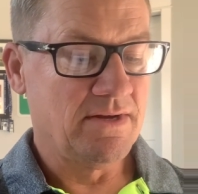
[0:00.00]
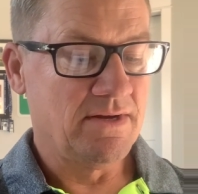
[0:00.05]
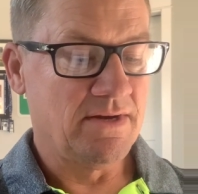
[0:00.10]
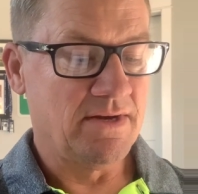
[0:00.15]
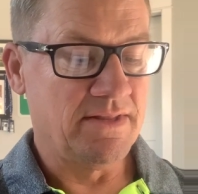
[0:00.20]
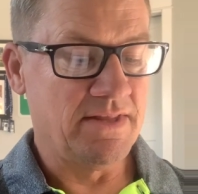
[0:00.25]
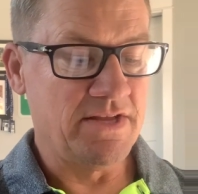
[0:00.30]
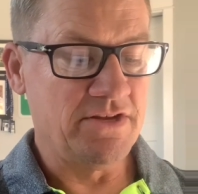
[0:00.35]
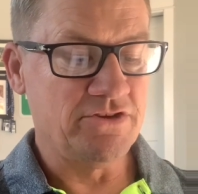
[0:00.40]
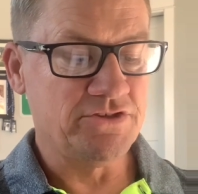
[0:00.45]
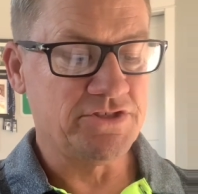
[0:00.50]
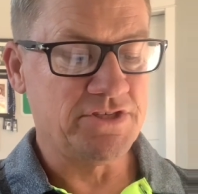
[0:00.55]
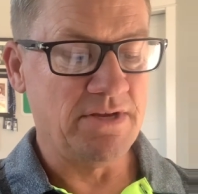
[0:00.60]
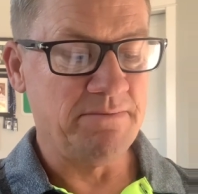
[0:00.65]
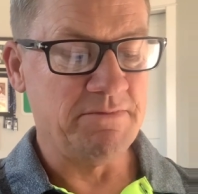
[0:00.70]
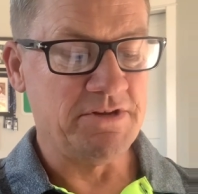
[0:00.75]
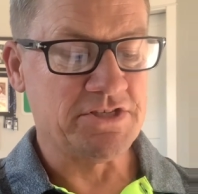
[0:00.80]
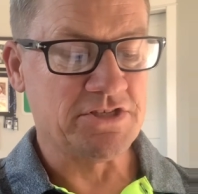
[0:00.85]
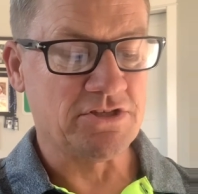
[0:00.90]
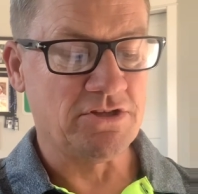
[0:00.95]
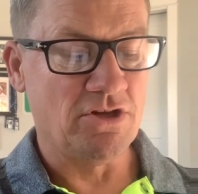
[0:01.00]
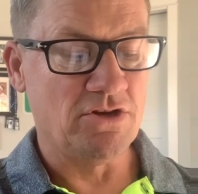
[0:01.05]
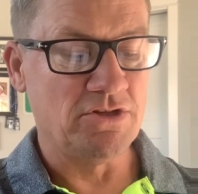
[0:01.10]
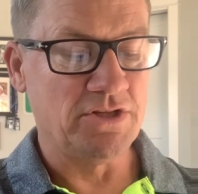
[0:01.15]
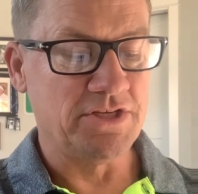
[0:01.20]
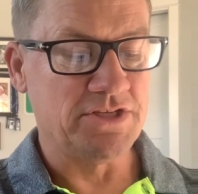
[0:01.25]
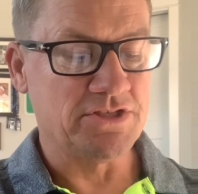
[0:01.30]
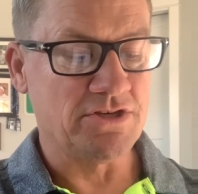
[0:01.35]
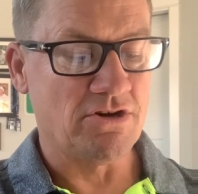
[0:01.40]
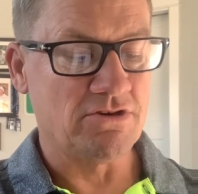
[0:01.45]
And then you'll see me
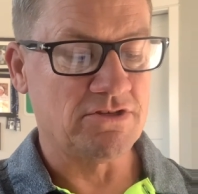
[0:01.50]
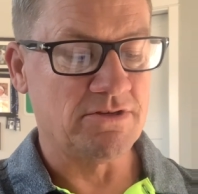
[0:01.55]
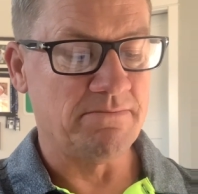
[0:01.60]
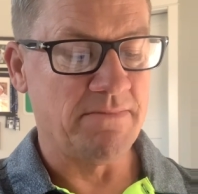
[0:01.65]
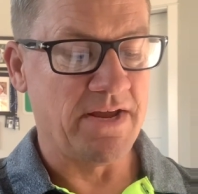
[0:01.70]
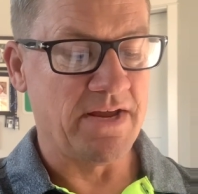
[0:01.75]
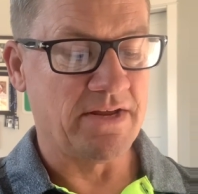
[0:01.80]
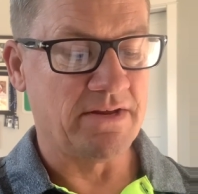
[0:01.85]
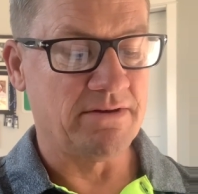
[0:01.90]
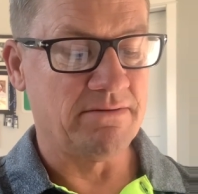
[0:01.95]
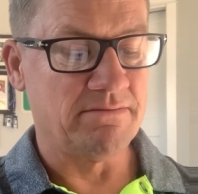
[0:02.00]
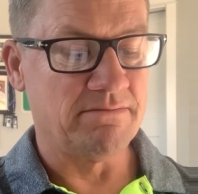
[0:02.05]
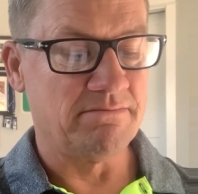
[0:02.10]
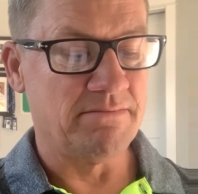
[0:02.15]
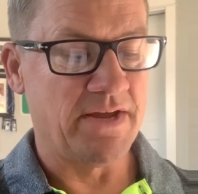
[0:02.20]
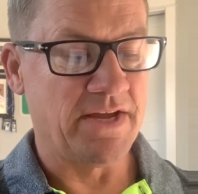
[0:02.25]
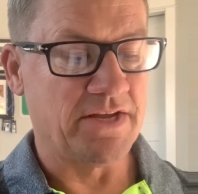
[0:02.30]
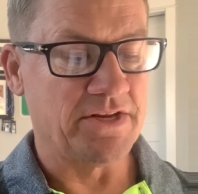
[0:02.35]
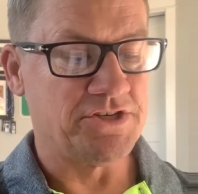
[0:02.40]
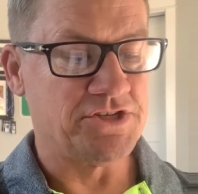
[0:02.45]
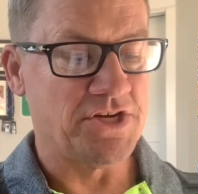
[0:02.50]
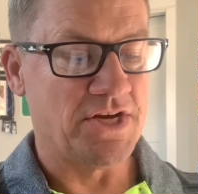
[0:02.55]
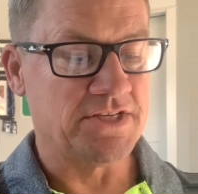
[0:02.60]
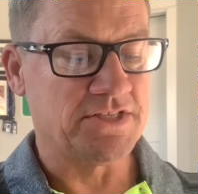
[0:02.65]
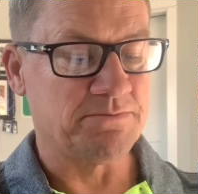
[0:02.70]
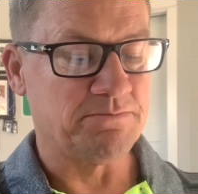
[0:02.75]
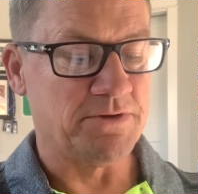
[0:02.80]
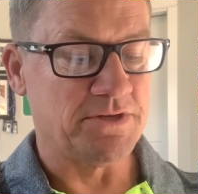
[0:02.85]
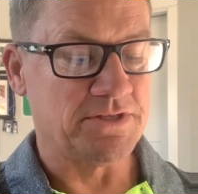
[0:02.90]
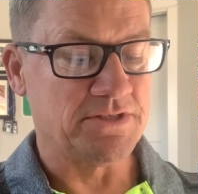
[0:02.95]
slowly start to make, make
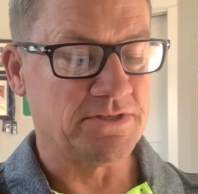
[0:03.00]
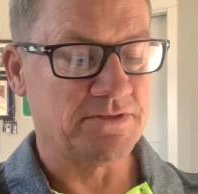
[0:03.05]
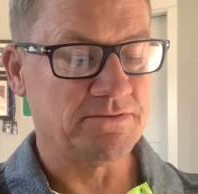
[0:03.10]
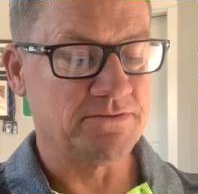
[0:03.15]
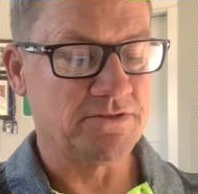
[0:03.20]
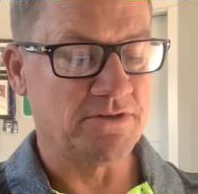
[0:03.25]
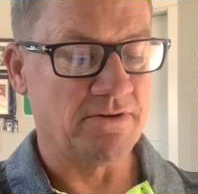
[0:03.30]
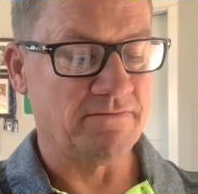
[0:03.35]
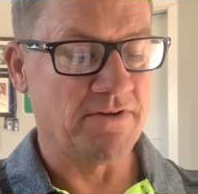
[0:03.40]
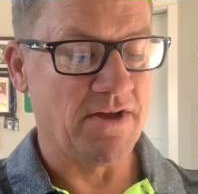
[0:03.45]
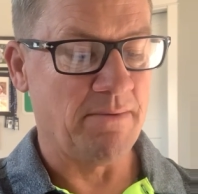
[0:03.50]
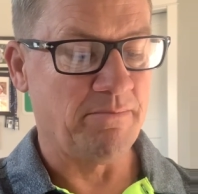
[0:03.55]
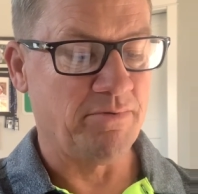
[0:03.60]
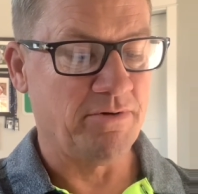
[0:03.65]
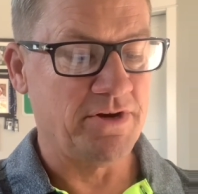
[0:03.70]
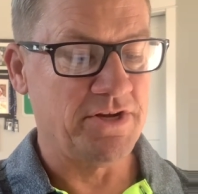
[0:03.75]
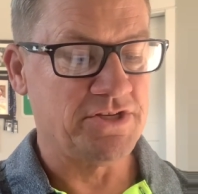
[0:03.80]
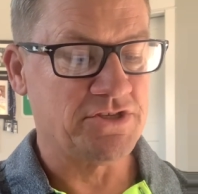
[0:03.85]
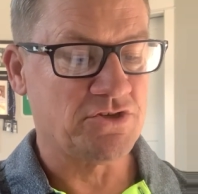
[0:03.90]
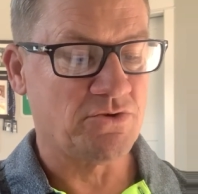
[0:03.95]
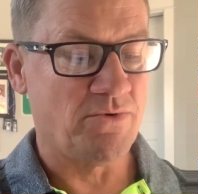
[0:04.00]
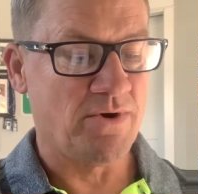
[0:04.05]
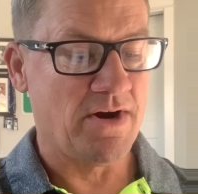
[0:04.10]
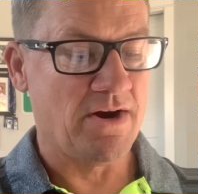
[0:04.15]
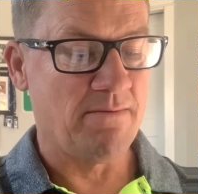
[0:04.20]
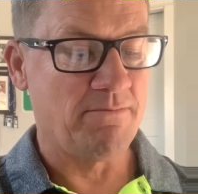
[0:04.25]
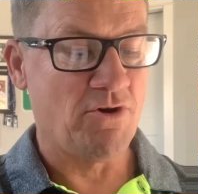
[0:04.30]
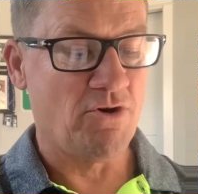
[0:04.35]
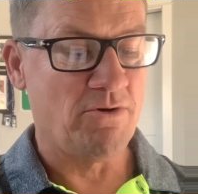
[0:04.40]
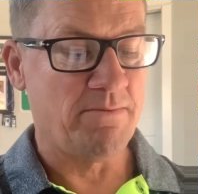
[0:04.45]
adjustments. So I've got pretty
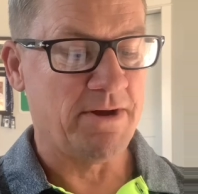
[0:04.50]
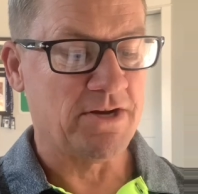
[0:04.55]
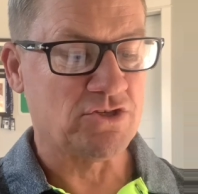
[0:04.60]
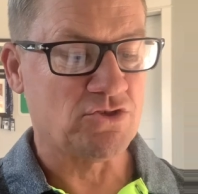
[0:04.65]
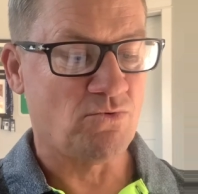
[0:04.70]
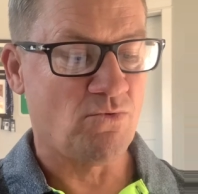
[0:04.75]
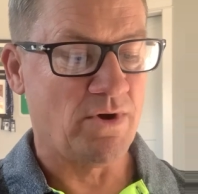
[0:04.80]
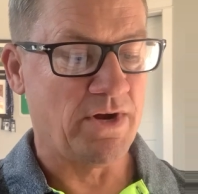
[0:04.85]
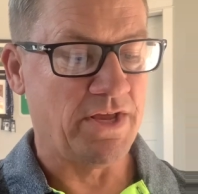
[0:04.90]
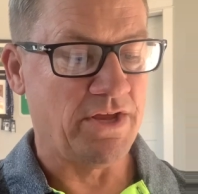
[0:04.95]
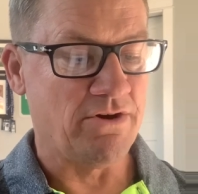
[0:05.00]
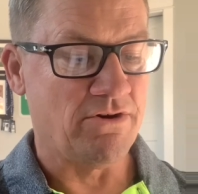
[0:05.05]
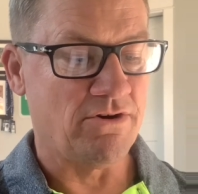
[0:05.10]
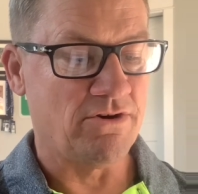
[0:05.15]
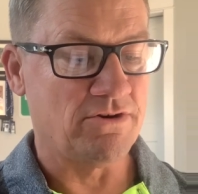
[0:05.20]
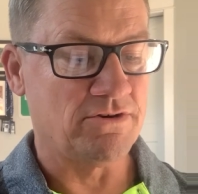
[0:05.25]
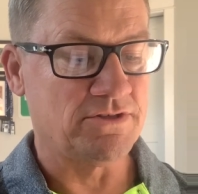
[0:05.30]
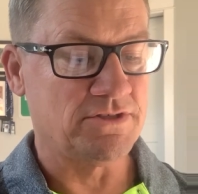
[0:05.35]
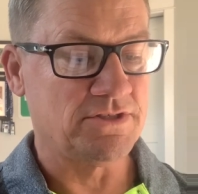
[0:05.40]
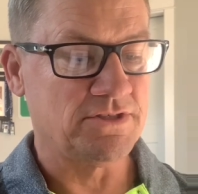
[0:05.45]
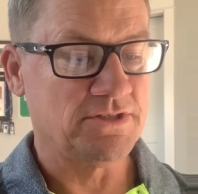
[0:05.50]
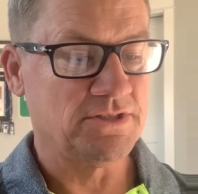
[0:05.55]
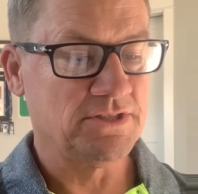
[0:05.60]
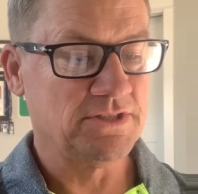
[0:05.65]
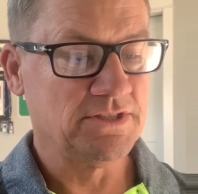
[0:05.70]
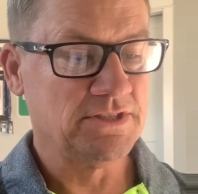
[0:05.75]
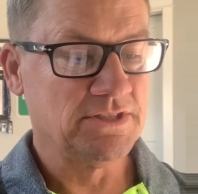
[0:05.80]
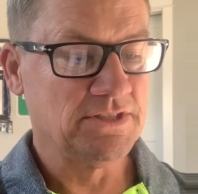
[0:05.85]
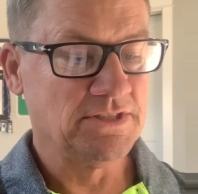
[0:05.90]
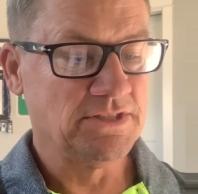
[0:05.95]
square, I'm going about 20 yards.
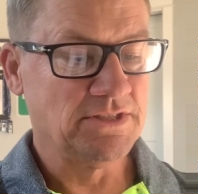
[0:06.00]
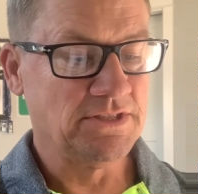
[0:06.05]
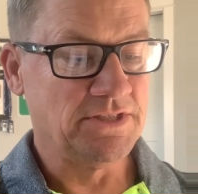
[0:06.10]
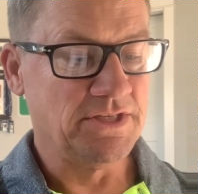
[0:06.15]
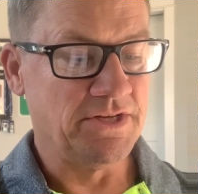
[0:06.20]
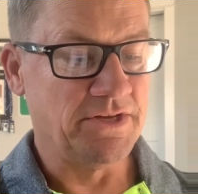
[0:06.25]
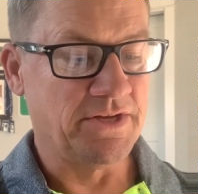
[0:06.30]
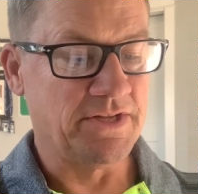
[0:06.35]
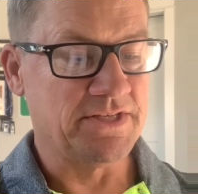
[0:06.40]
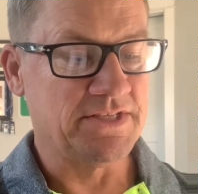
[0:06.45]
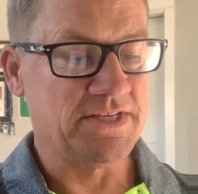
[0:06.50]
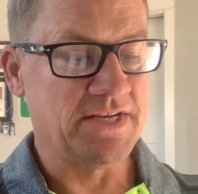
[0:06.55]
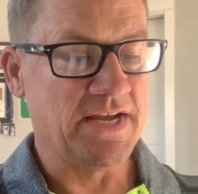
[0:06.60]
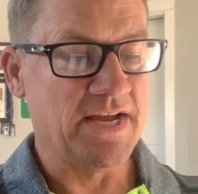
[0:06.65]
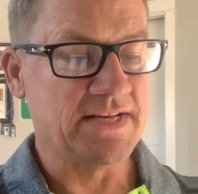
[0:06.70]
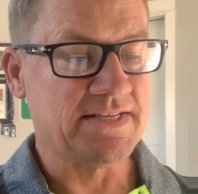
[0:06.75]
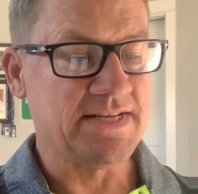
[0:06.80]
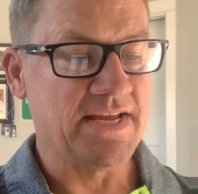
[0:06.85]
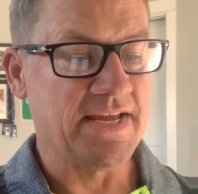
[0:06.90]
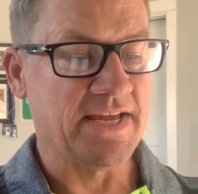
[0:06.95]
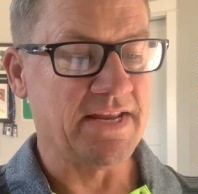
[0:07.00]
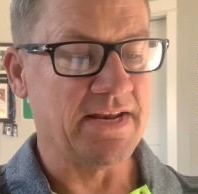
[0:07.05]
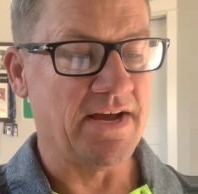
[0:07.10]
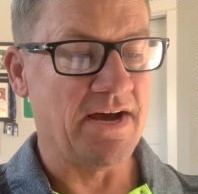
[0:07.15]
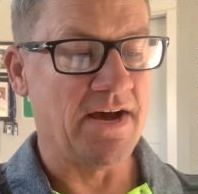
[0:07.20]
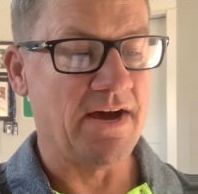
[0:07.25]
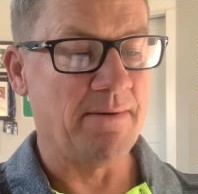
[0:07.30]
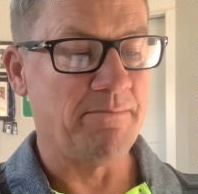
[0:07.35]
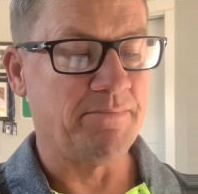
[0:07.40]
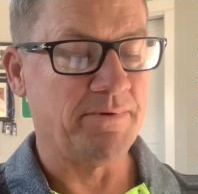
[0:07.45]
You can see I take it
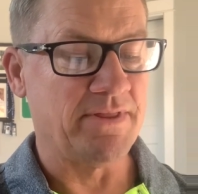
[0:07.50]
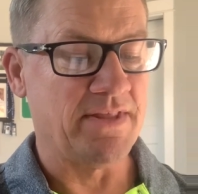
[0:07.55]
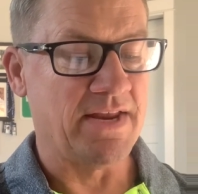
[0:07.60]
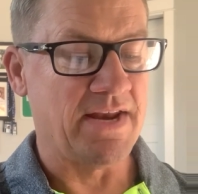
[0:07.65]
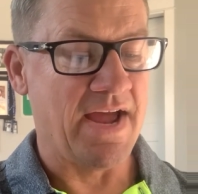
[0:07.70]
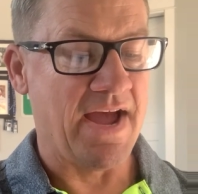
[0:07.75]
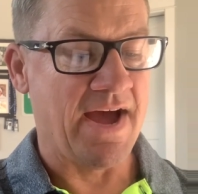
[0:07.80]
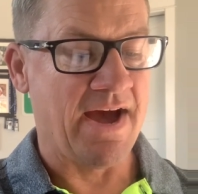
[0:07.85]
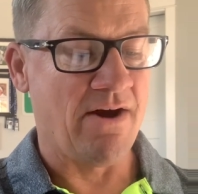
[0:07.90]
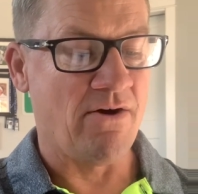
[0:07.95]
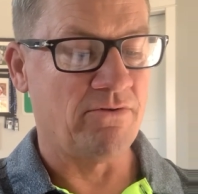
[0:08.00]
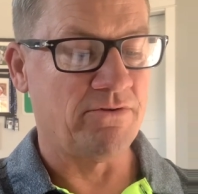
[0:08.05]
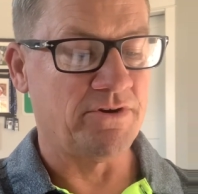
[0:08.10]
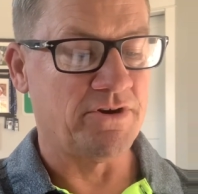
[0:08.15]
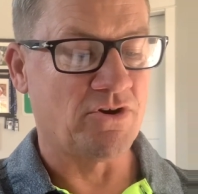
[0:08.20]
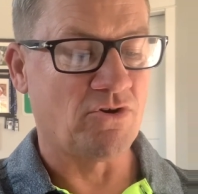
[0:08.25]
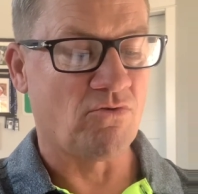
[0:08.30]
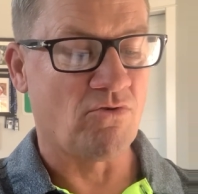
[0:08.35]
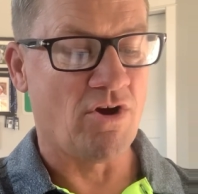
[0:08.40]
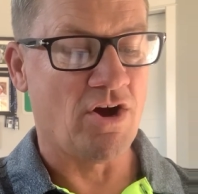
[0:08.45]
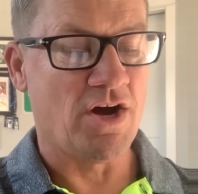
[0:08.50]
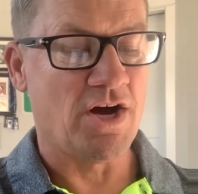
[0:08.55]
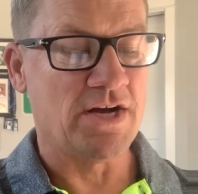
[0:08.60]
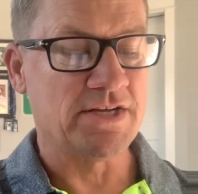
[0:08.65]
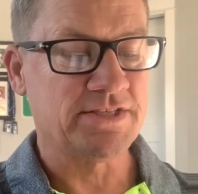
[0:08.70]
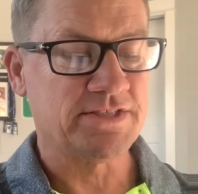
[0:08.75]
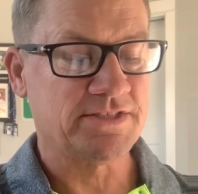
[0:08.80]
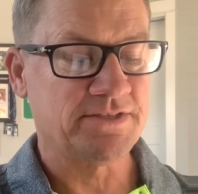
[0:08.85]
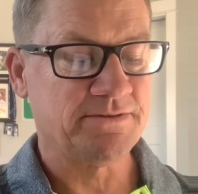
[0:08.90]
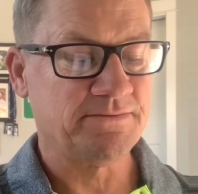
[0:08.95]
up and then out and
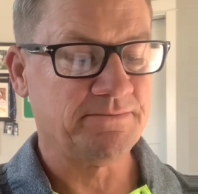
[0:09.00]
across.